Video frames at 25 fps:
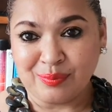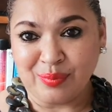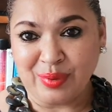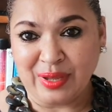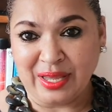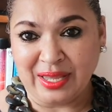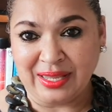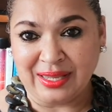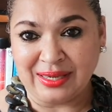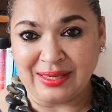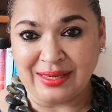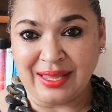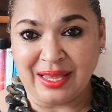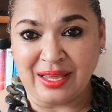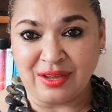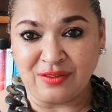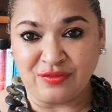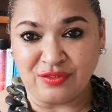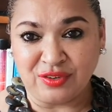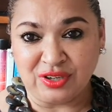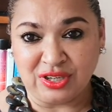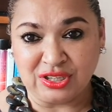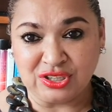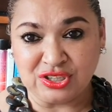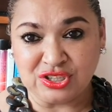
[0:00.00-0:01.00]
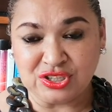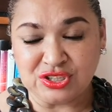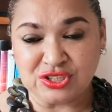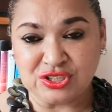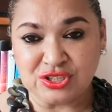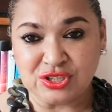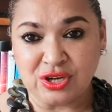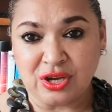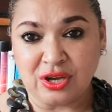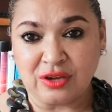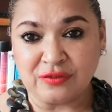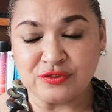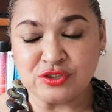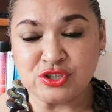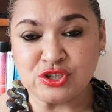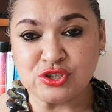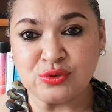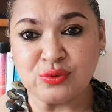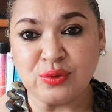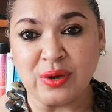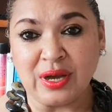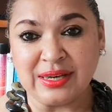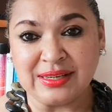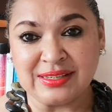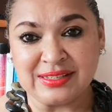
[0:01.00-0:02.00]
by an average of
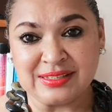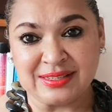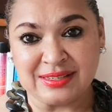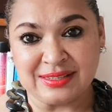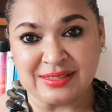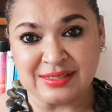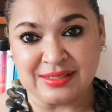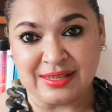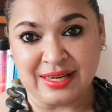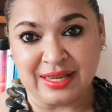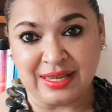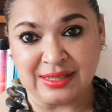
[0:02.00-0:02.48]
200